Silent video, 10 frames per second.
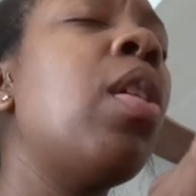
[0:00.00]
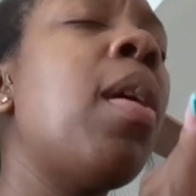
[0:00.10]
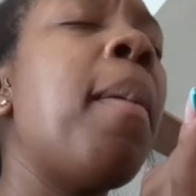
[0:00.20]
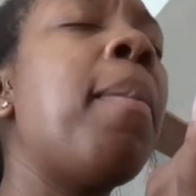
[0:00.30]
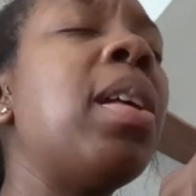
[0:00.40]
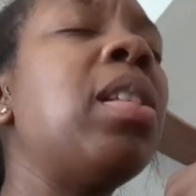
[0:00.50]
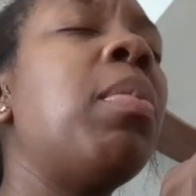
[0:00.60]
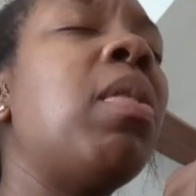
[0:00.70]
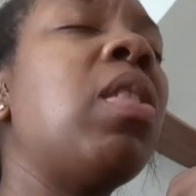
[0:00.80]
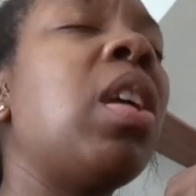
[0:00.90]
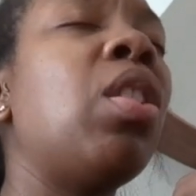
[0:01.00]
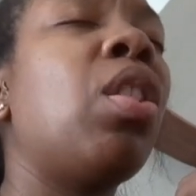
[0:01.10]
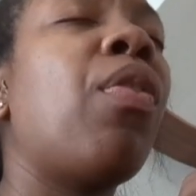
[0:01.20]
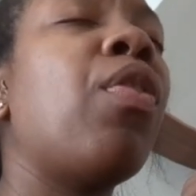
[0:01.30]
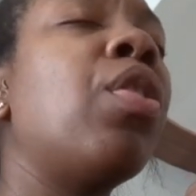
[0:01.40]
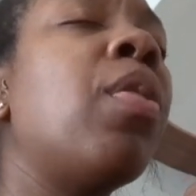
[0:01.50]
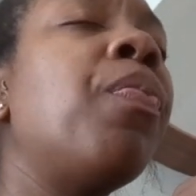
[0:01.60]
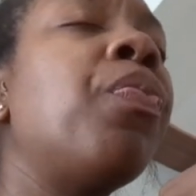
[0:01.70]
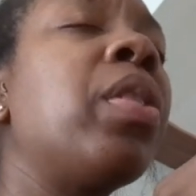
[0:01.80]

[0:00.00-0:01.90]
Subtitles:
Mm. Bless the ones that eat the food. Mm.